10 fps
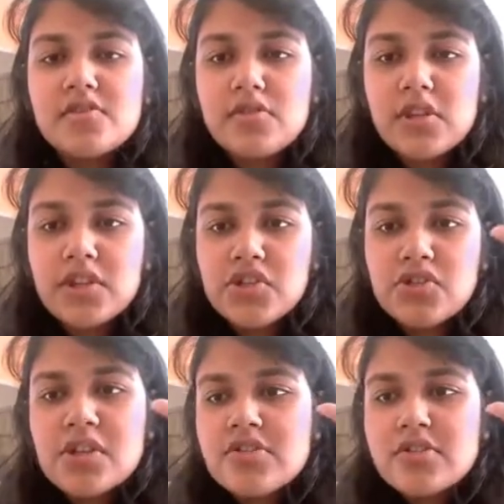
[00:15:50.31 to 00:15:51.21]
so it
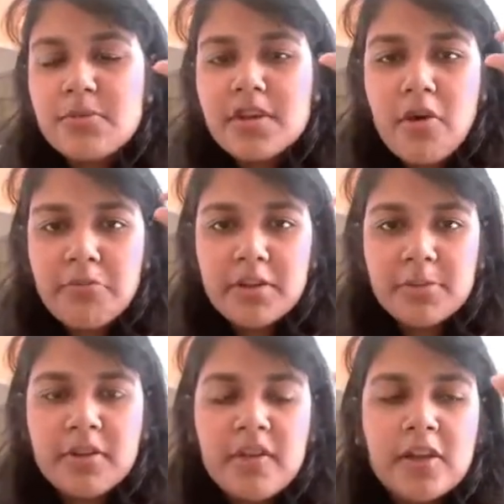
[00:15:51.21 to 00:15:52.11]
needs to be an
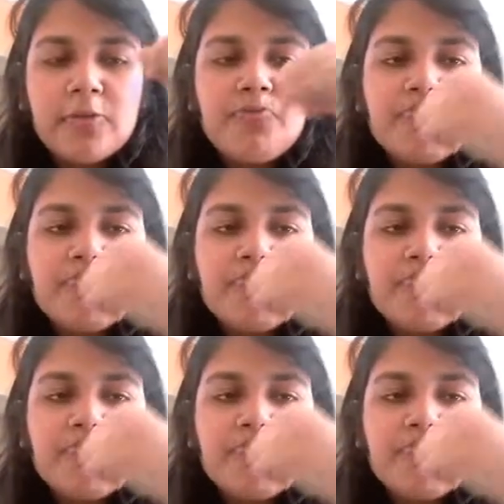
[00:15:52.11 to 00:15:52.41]
optimal value.